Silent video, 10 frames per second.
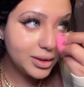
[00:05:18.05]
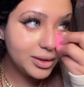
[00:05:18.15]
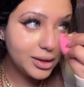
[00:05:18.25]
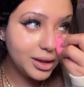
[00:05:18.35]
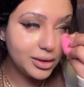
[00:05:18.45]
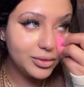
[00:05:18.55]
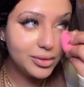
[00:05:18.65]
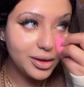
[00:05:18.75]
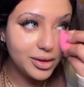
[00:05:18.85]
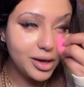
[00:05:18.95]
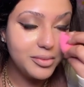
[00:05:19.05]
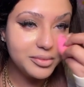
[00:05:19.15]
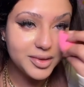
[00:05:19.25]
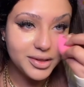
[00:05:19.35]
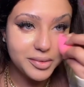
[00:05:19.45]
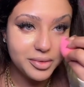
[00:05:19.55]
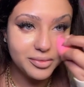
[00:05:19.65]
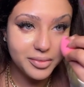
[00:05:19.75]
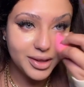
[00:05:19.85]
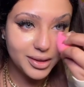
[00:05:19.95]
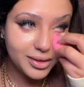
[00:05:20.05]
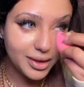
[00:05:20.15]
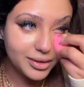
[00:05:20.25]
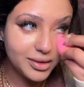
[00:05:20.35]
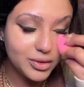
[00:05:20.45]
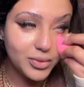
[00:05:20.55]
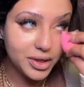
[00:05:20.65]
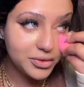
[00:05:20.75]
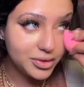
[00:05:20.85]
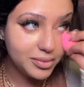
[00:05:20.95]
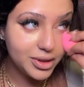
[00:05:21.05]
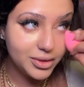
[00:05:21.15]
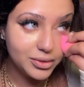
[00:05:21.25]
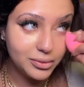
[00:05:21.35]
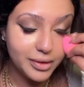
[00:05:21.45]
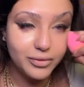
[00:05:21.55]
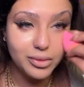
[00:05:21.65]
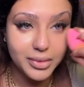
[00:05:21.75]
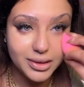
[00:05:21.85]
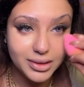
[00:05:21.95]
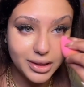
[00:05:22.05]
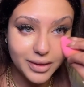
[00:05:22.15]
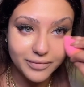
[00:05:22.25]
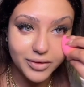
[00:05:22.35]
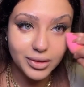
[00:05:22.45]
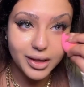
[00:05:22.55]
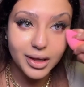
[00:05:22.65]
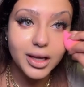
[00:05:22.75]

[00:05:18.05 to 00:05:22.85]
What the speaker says: a common mistake people make, and this is what I used to make too, everyone makes it, I feel like,